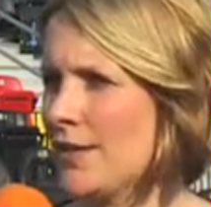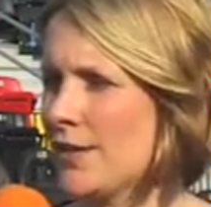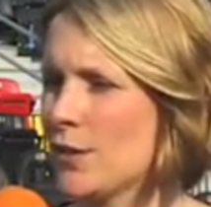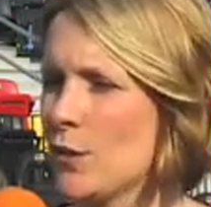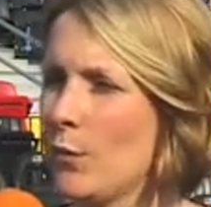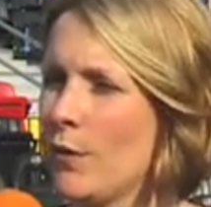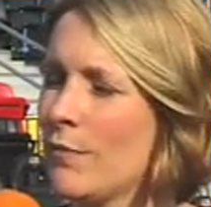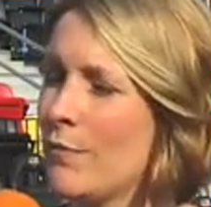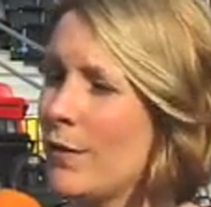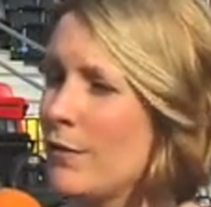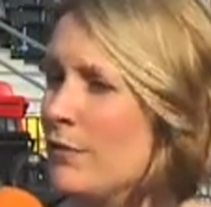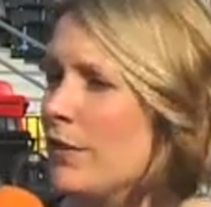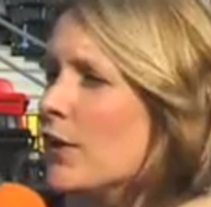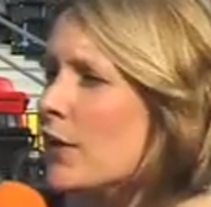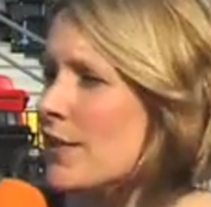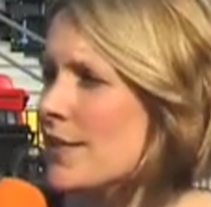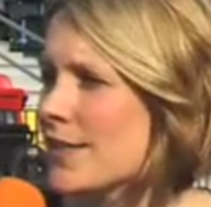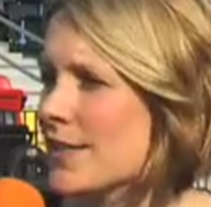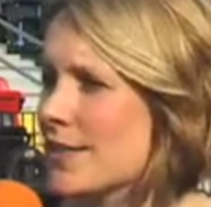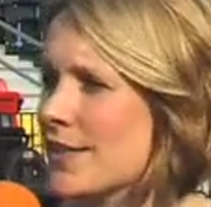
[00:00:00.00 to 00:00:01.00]
So we've been
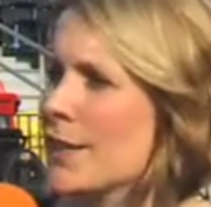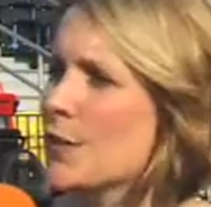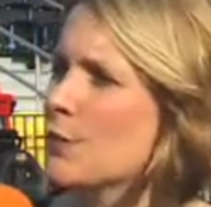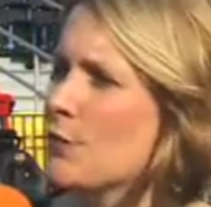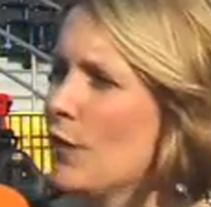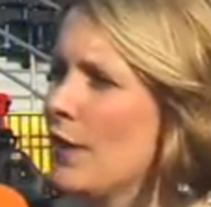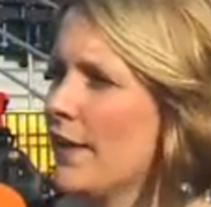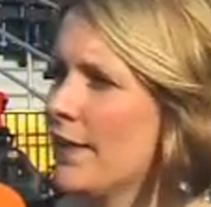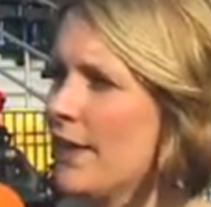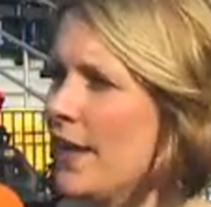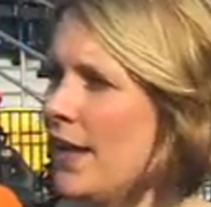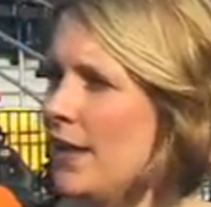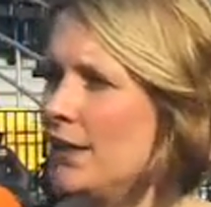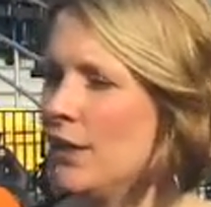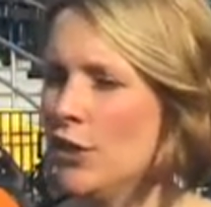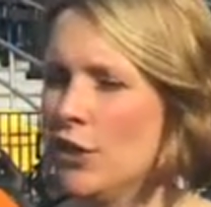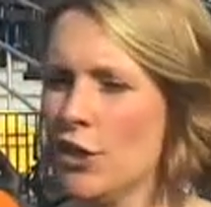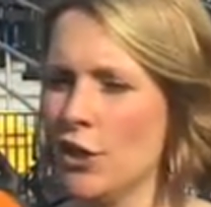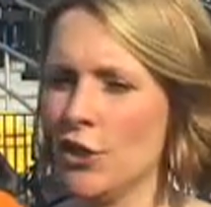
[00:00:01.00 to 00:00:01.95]
very successful at that.